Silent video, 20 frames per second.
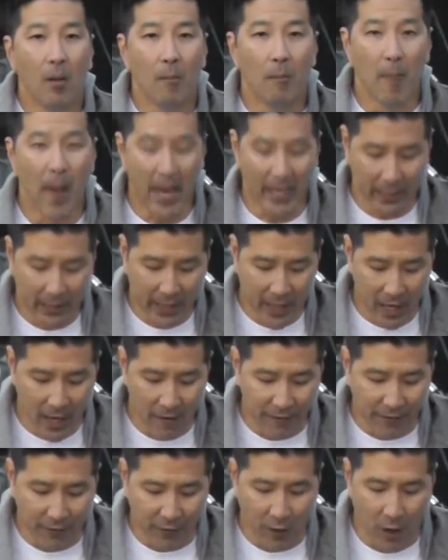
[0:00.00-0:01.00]

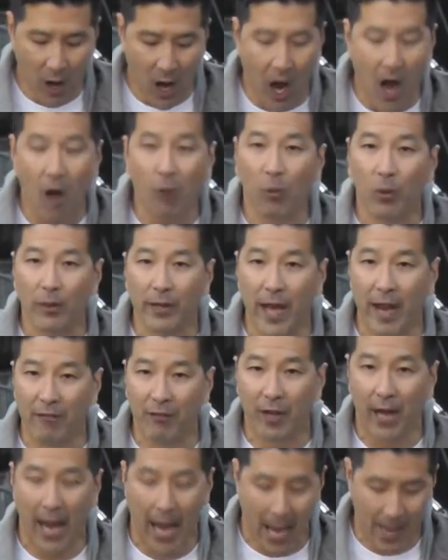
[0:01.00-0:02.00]
Medicare for all will
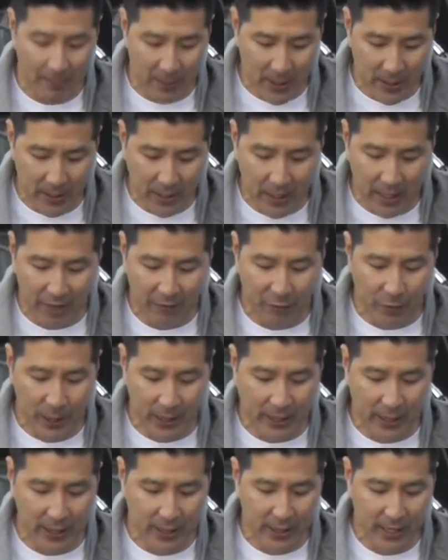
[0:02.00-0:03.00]
never happen if
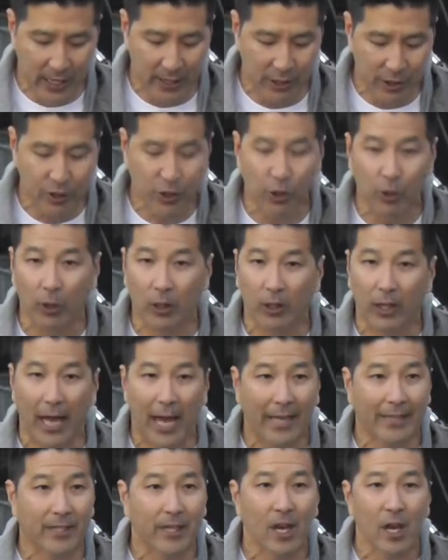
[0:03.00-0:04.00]
we continue to
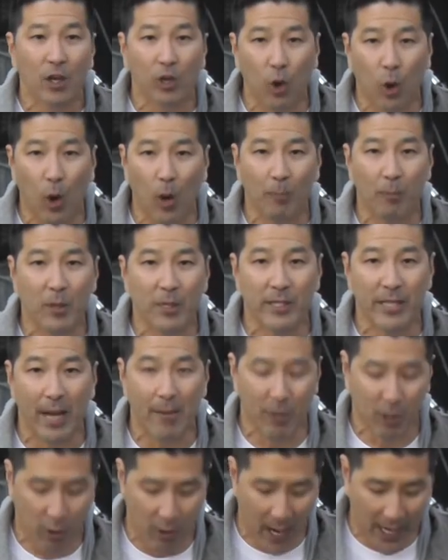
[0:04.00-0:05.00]
elect corporate
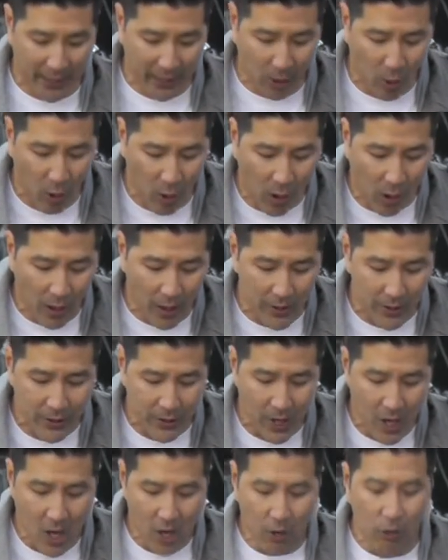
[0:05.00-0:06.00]
Democratic whores
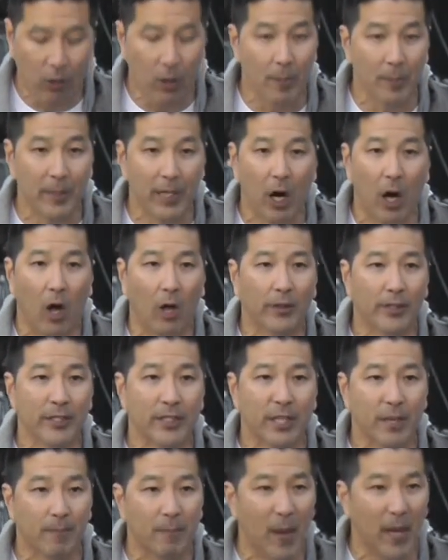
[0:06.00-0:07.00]
who are
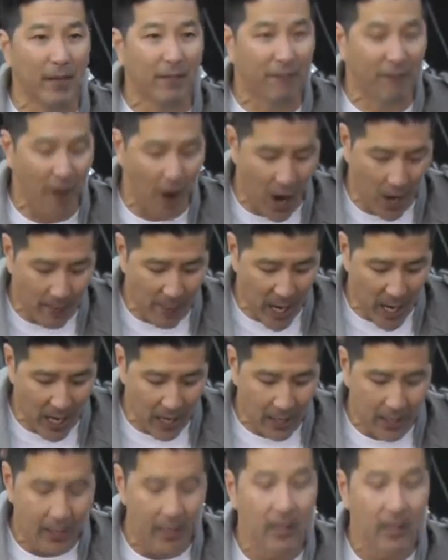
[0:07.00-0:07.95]
beholden to Big Pharma